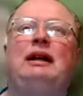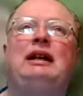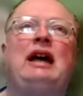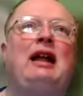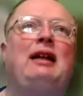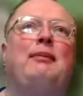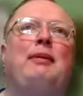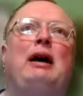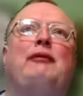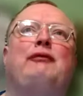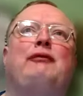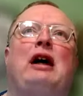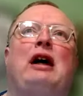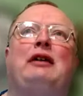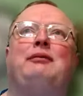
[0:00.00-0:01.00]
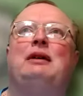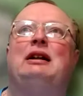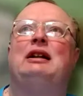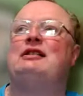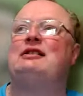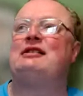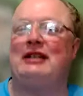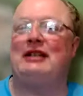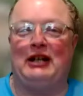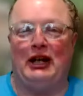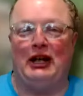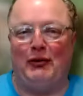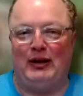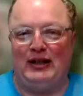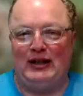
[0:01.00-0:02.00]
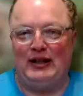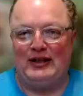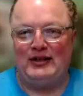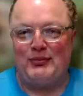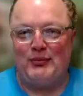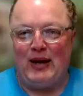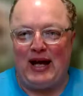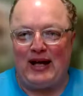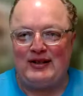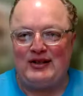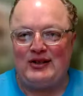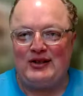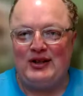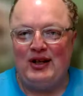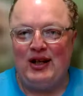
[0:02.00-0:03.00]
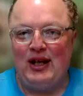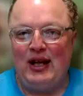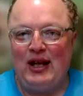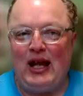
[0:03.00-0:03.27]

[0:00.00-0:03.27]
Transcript: So we got about 5 minutes to go in this mess.